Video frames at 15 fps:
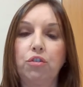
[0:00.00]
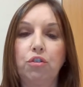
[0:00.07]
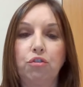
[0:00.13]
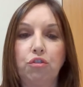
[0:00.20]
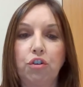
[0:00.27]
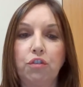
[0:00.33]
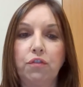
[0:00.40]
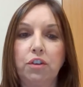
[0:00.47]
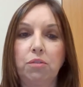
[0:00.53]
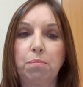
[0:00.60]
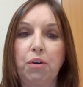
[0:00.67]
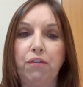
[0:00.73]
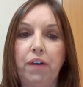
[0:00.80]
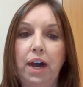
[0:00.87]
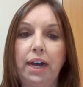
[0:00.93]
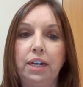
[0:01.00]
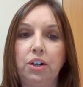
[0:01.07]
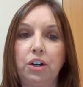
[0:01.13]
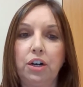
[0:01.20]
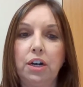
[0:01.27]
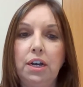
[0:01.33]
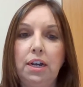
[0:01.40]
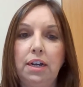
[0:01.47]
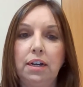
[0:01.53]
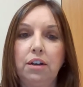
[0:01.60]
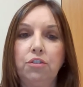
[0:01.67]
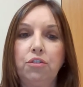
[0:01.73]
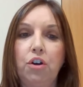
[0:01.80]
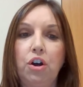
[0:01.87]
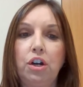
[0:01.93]
or service provider,
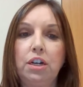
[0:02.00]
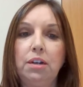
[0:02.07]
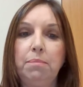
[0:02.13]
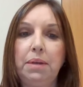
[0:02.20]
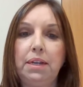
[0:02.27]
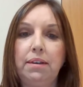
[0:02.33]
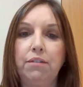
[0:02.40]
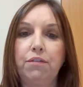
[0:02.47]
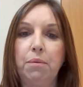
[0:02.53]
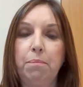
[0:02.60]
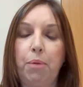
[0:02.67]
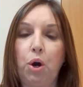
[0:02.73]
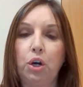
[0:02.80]
because there are going to be different